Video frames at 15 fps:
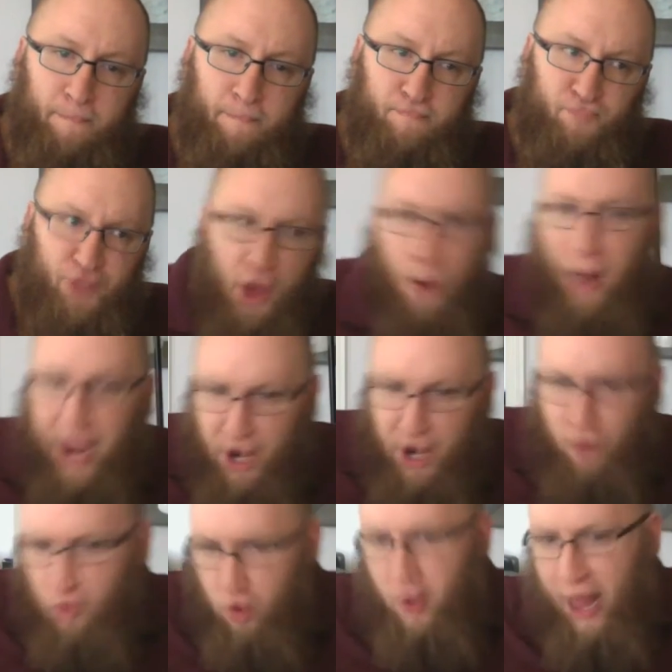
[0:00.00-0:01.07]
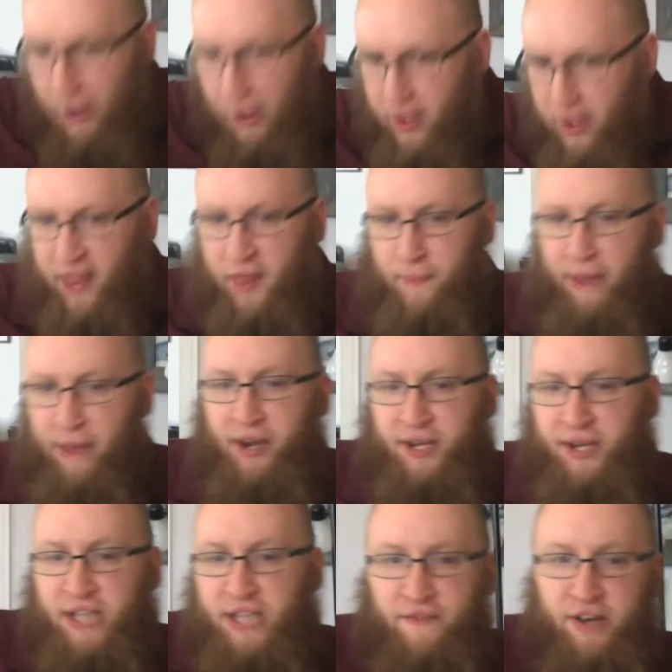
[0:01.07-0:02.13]
Though I don't rule out letting the pandas
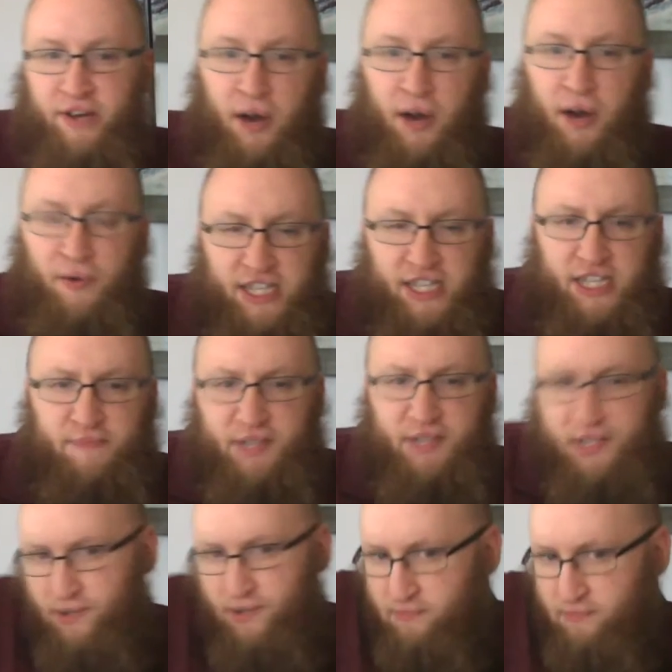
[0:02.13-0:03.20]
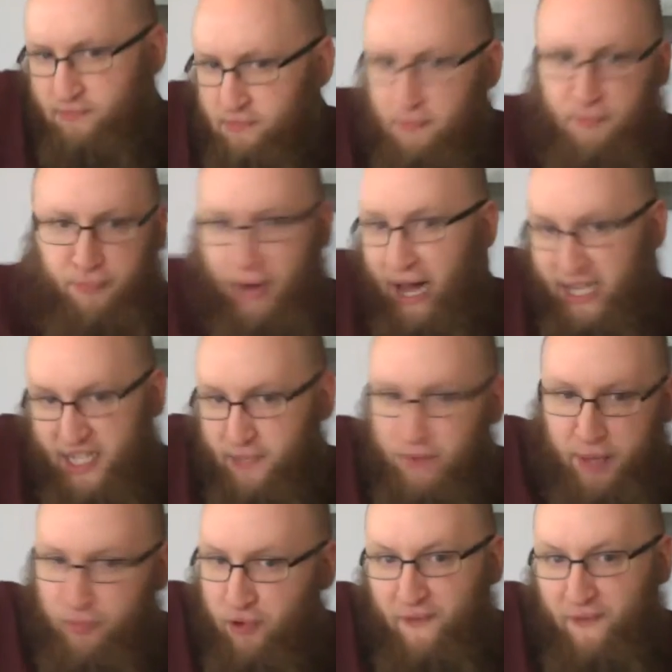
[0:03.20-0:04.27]
have it go. That seems possibly
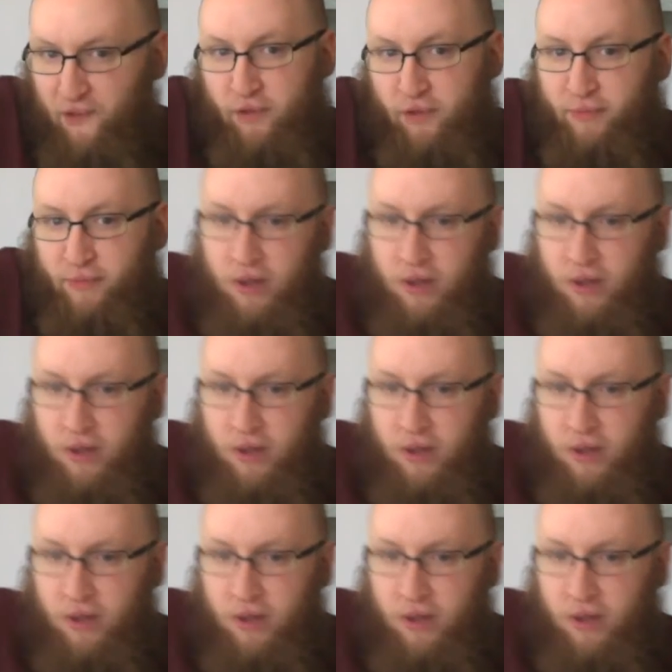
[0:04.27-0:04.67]
preferable.